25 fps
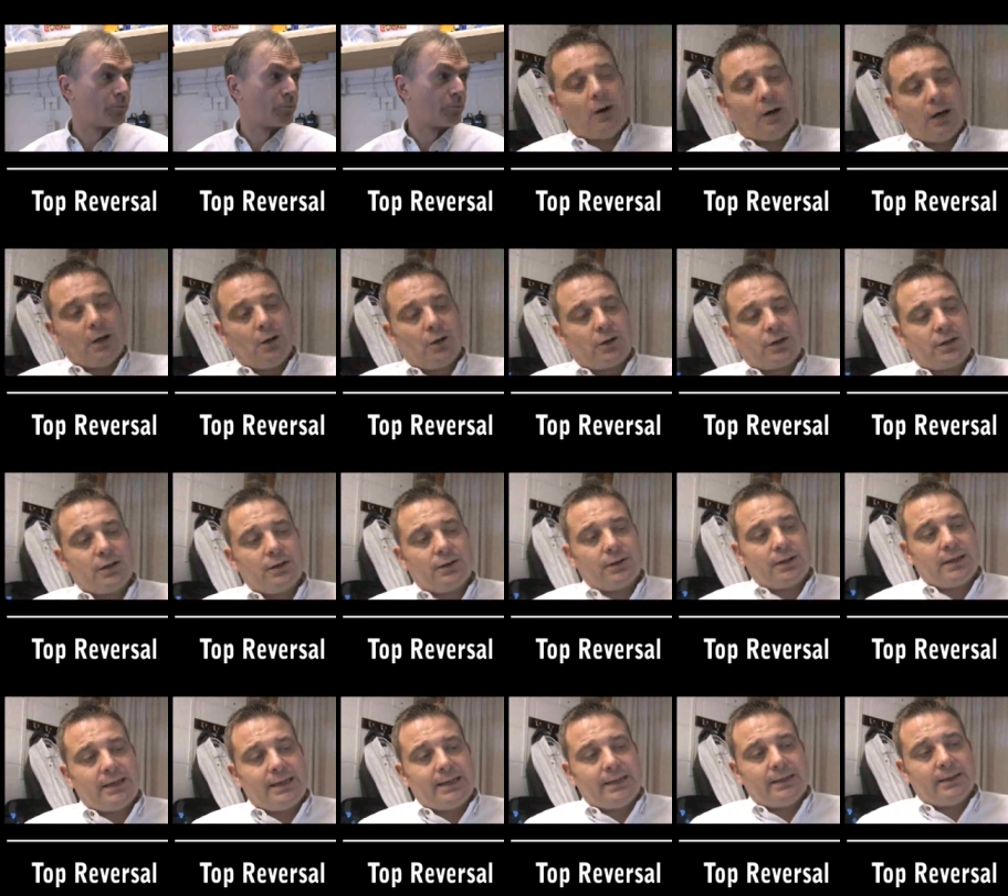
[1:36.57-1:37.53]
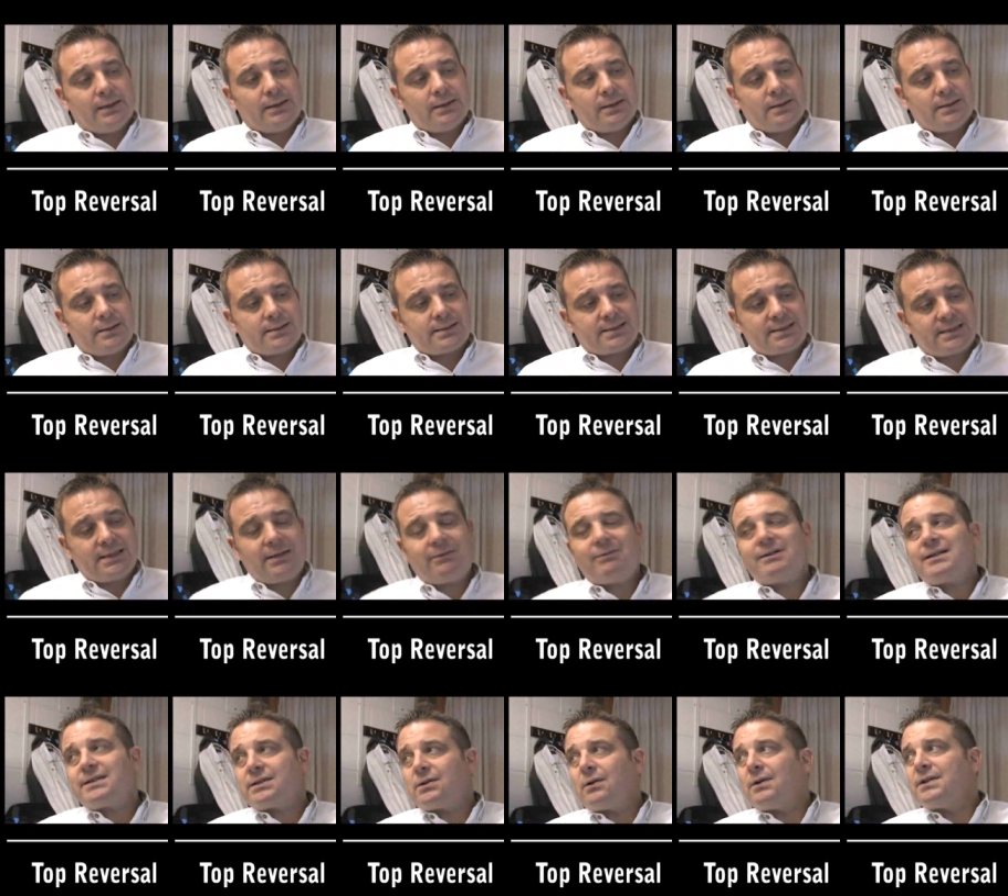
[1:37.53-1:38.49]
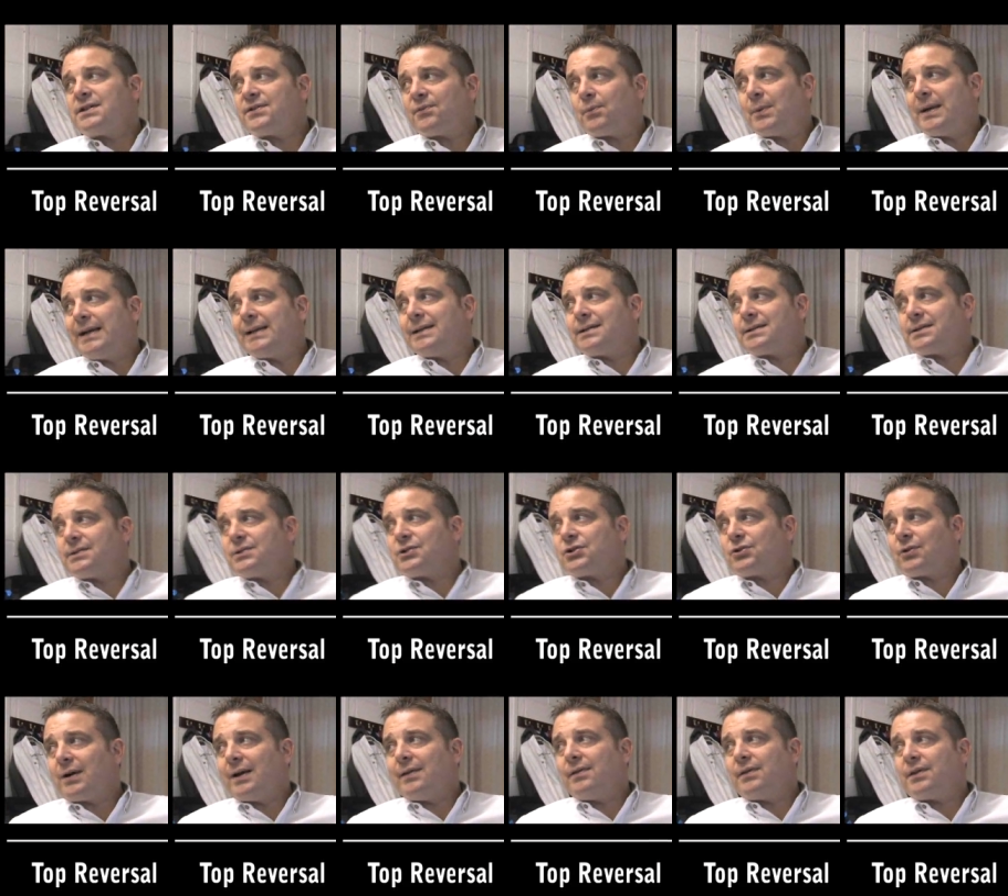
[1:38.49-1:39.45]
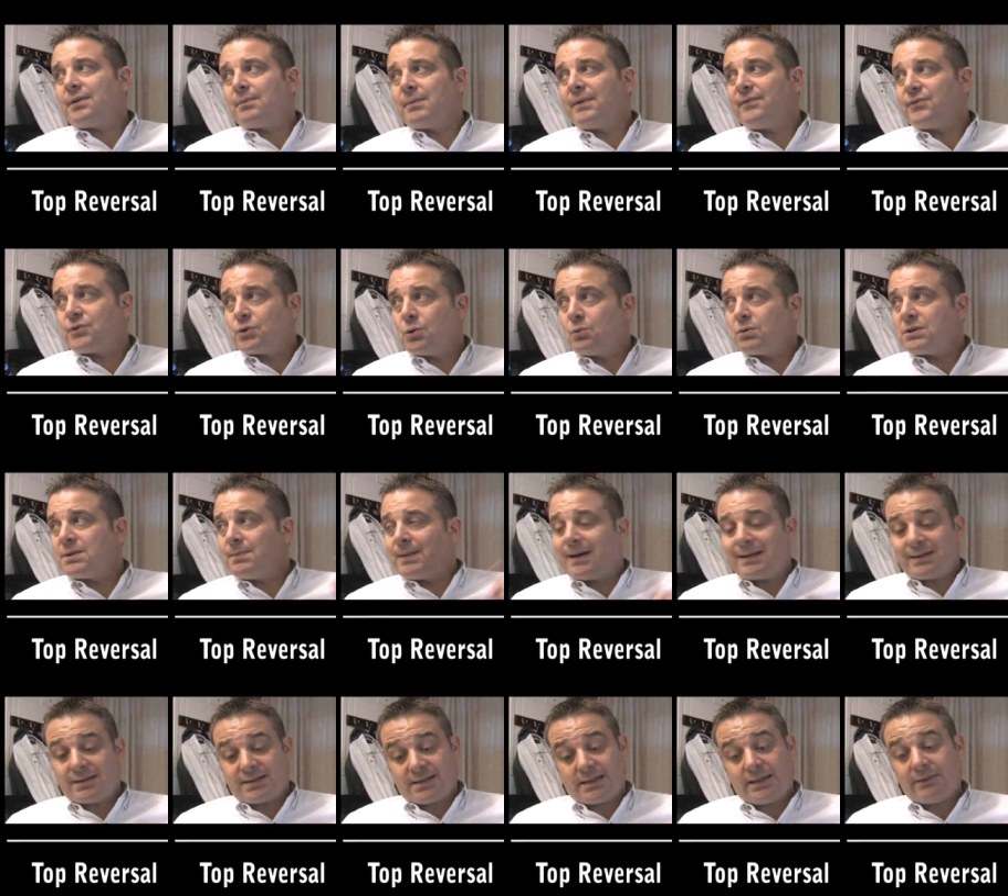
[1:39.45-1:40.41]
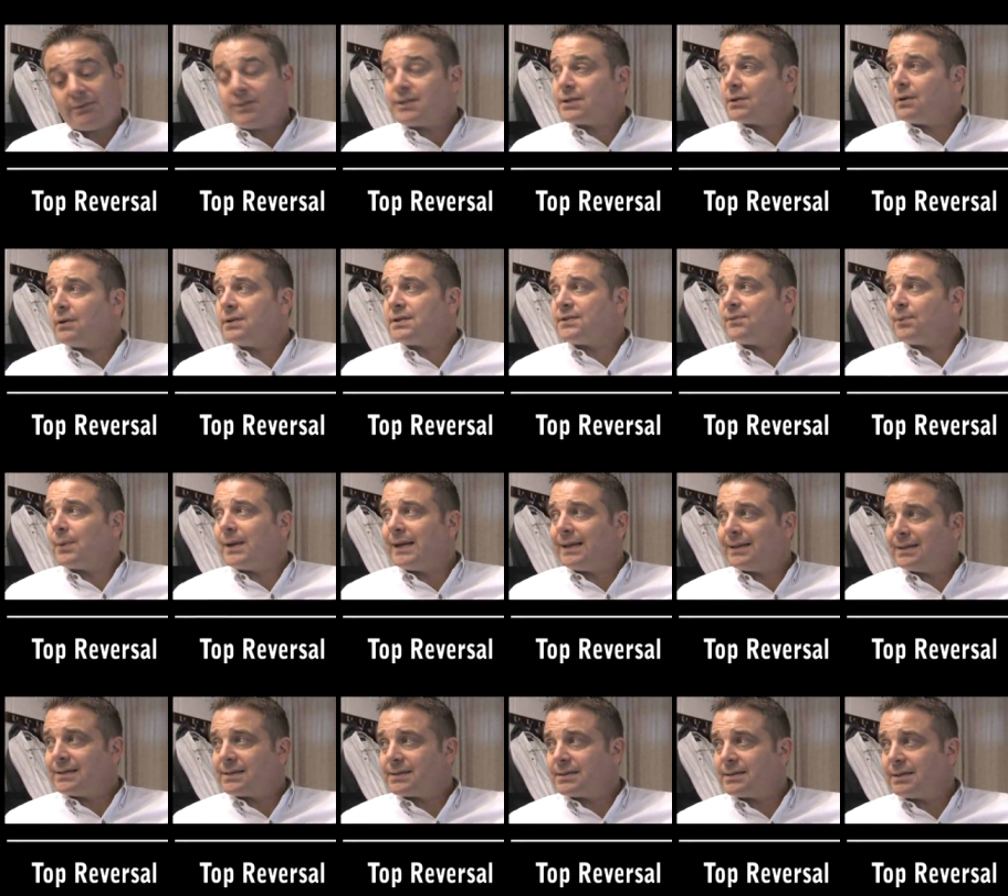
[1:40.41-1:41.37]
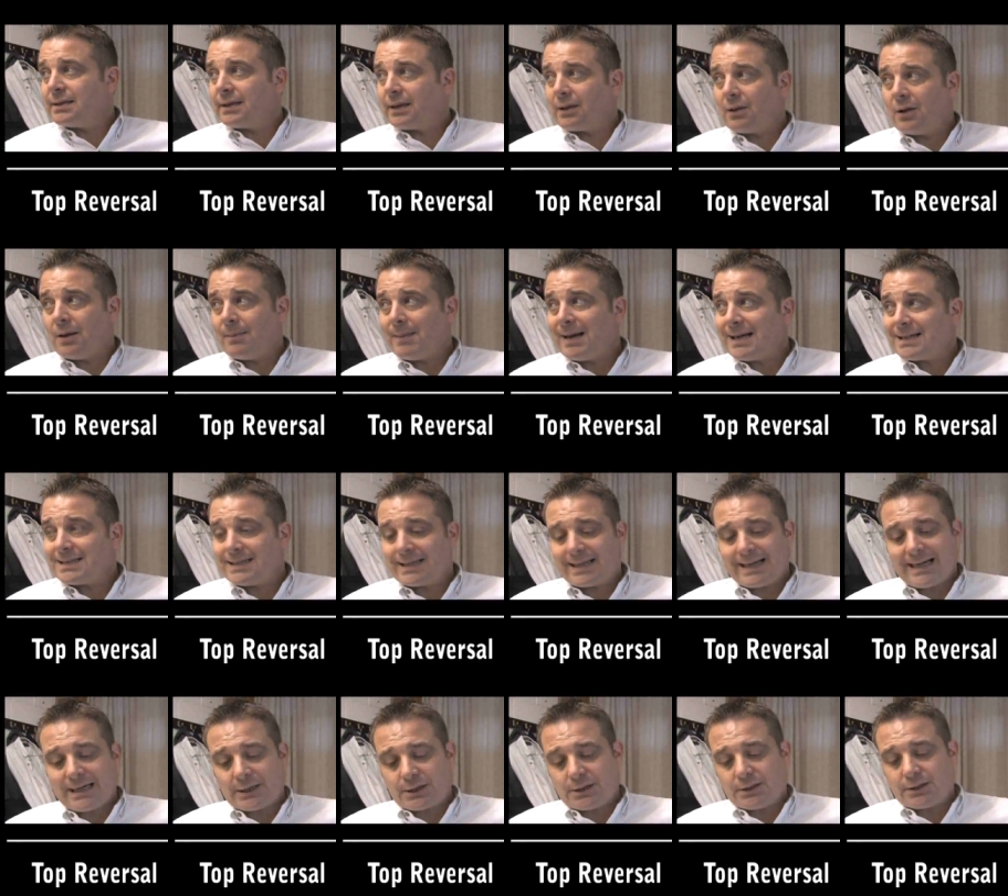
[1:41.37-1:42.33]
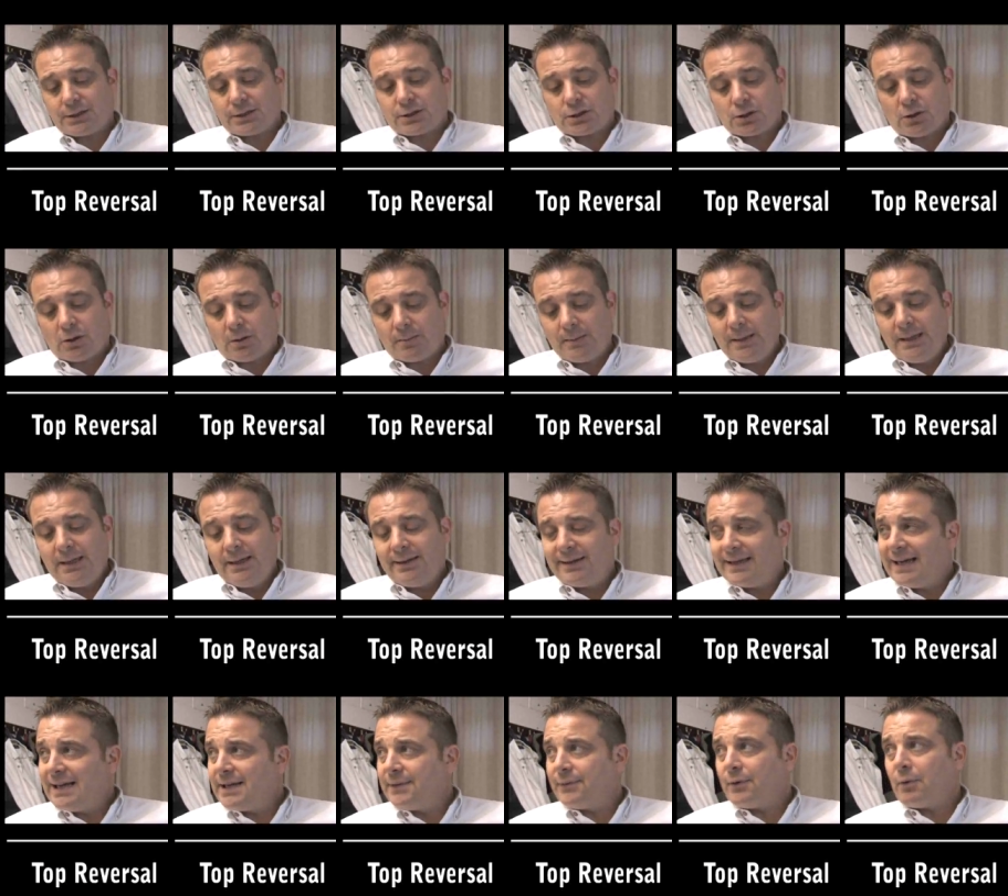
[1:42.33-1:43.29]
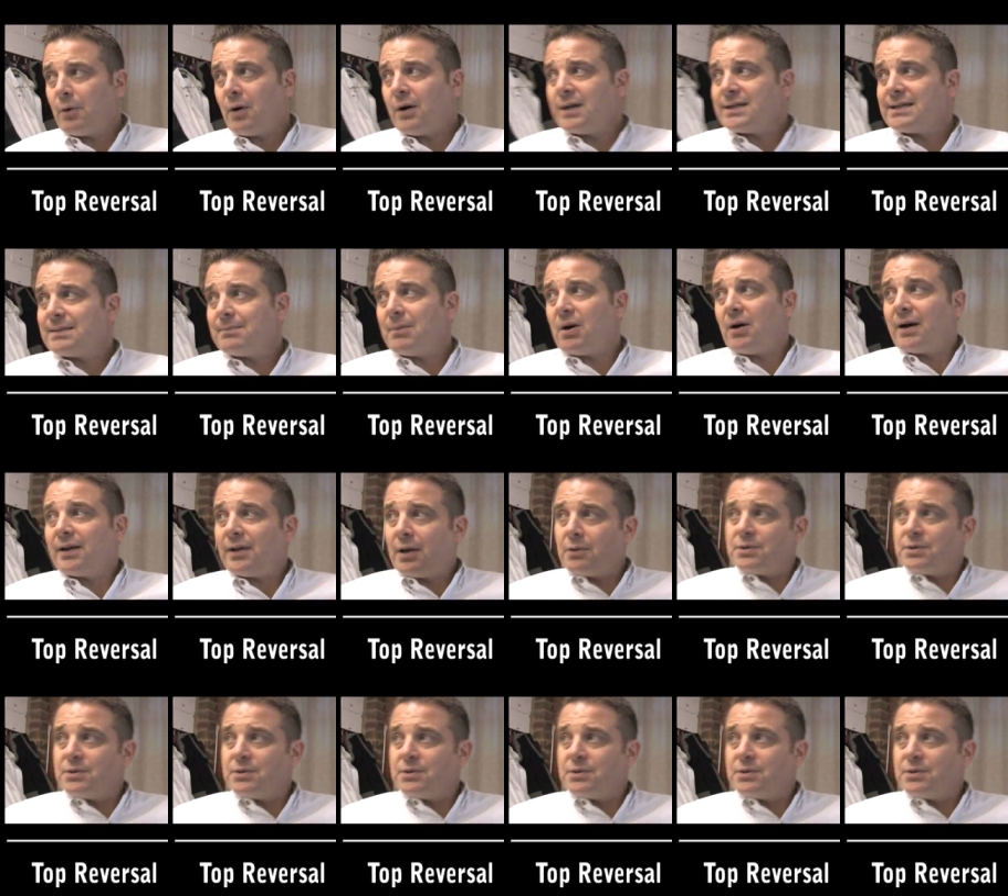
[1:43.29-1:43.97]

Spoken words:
I look at the serious signs of weakness and strength, and we've talked about the serious signs of weakness, the climactic action at the top, the end of a rising market.